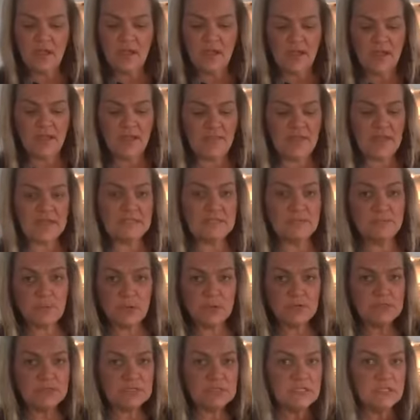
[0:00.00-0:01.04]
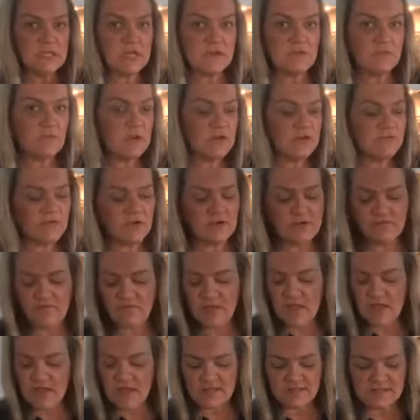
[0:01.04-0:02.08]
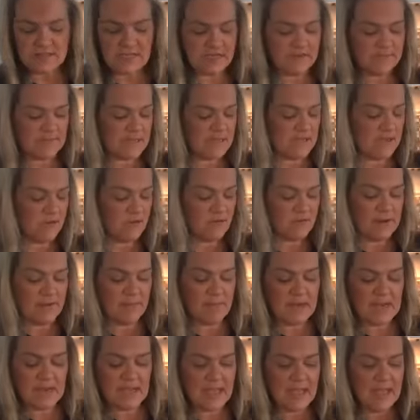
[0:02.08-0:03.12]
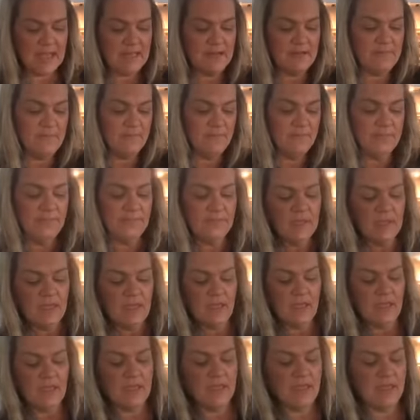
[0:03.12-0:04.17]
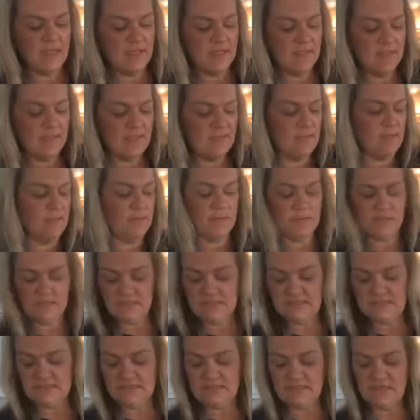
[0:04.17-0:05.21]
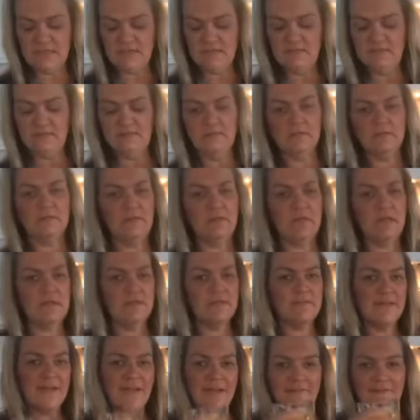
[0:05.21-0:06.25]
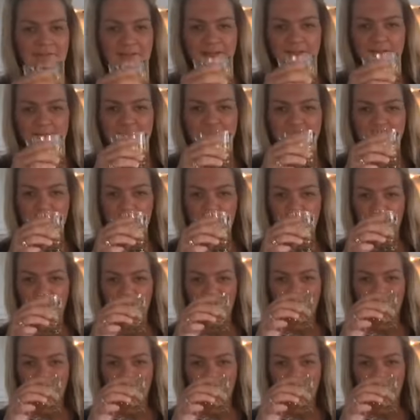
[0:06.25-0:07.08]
That's posted on one of our files, how to make a great Manhattan. And let me put this down. Let me have another sip.